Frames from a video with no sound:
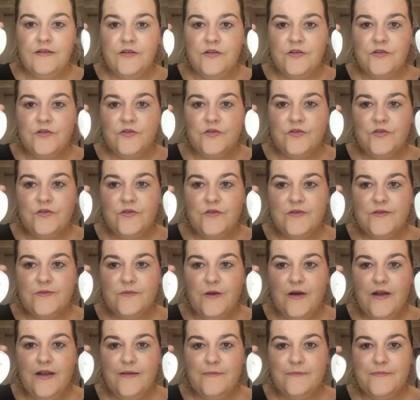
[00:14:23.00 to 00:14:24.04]
2
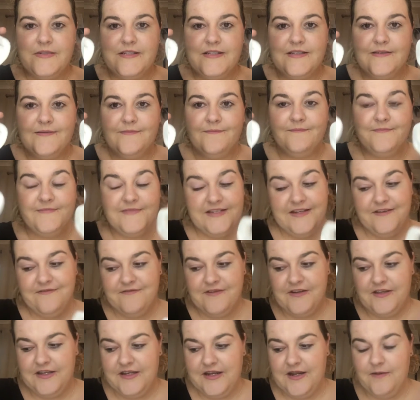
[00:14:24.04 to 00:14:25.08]
swipes,
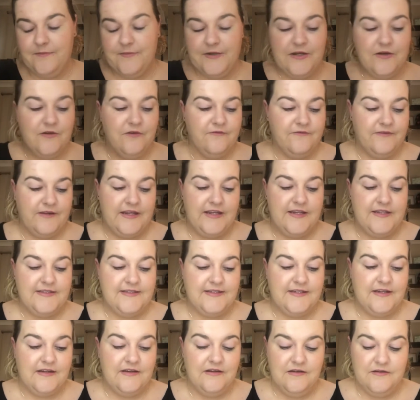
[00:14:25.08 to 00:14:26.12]
definitely coming off
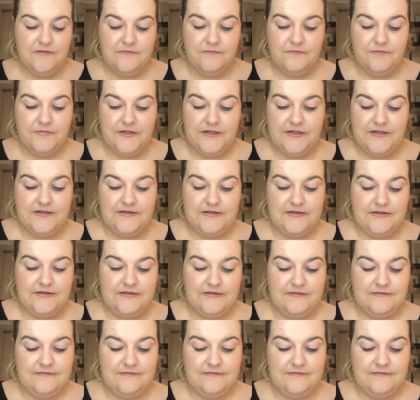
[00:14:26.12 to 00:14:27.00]
easier, but